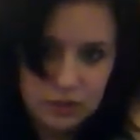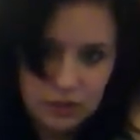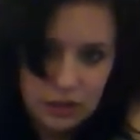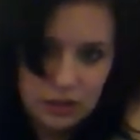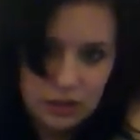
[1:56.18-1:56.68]

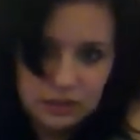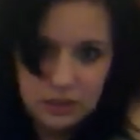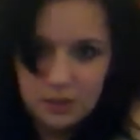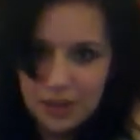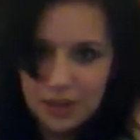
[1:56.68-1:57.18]
I just kind of
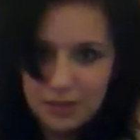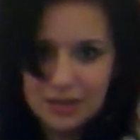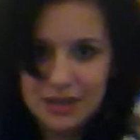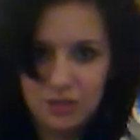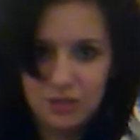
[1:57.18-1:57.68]
pat mine
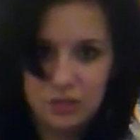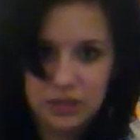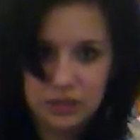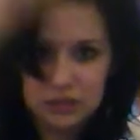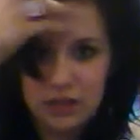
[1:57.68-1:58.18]
down, because
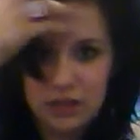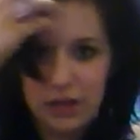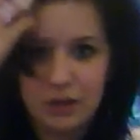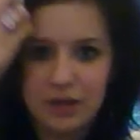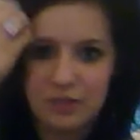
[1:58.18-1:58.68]
I already
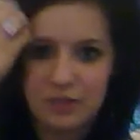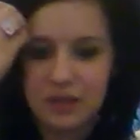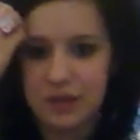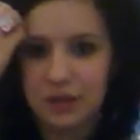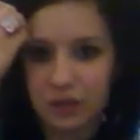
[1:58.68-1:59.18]
had mine
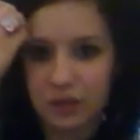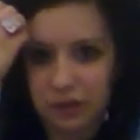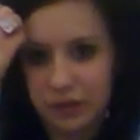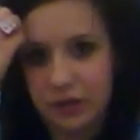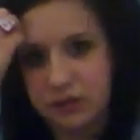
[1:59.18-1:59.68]
done up
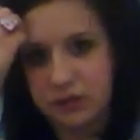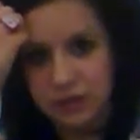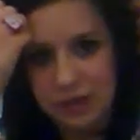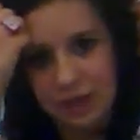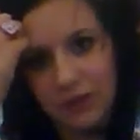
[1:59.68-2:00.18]
earlier, so it's kind
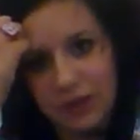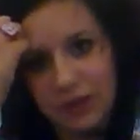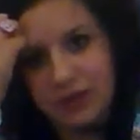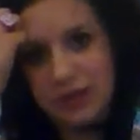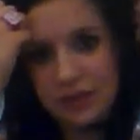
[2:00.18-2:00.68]
of already
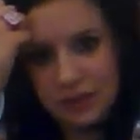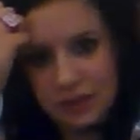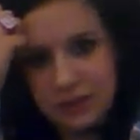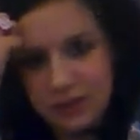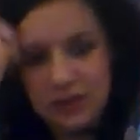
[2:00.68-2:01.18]

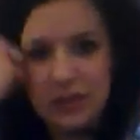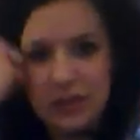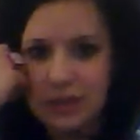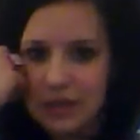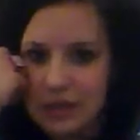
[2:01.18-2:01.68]
in
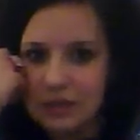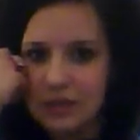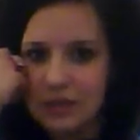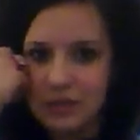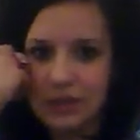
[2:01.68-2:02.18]
that
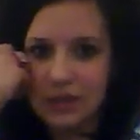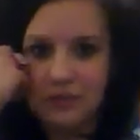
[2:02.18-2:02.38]
way.